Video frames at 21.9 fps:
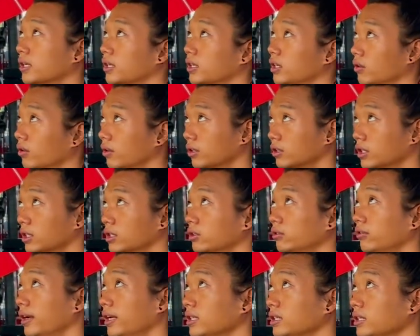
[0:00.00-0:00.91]
You want to
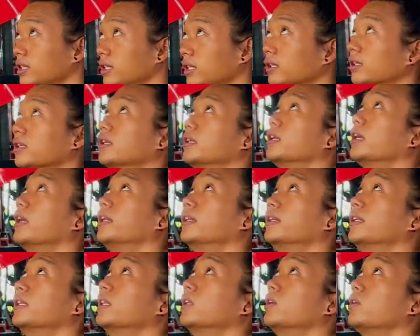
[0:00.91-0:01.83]
just rest it
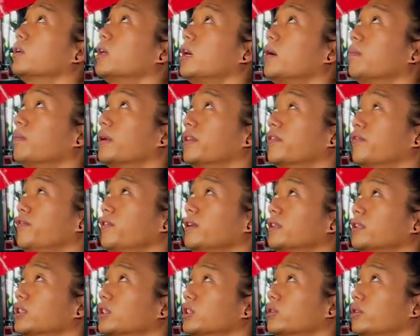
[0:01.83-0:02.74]
and then look up and
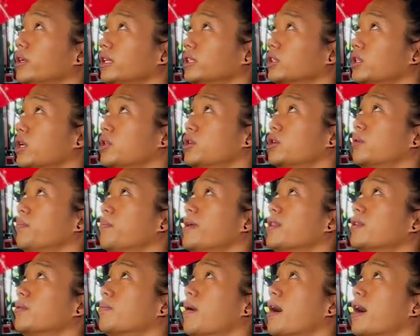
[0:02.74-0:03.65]
feel the stretch in your
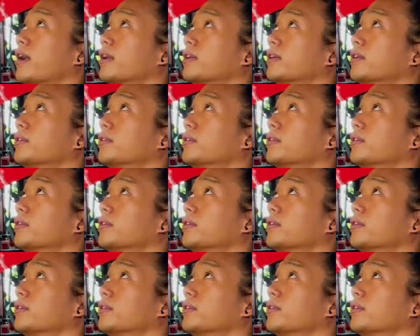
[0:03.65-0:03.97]
middle back.